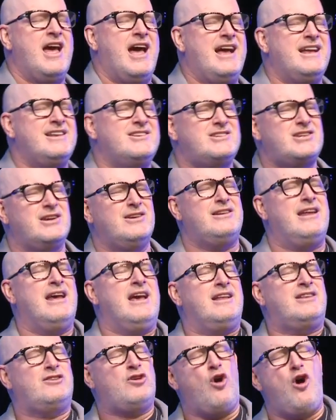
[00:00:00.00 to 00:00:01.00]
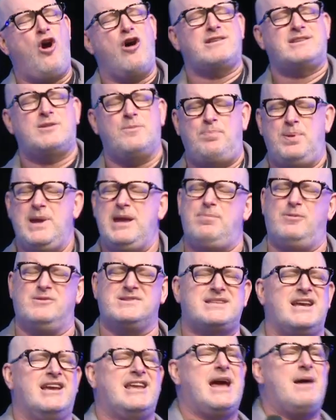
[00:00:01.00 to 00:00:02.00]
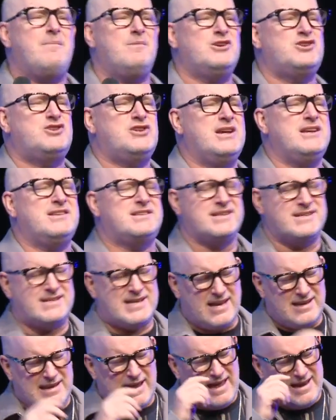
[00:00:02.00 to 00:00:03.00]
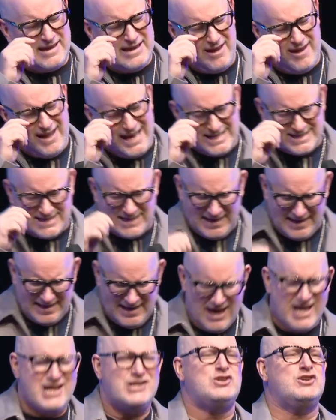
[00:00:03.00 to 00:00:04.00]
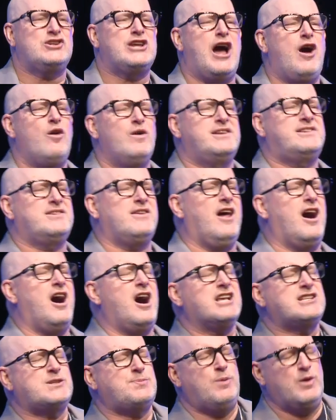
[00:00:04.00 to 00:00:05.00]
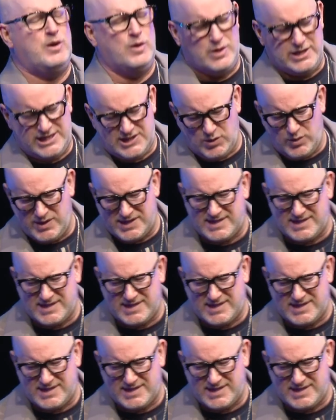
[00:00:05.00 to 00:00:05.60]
and she'd talk to people and say, Come to Jesus. At, at 19, she'd go into the hospital and she would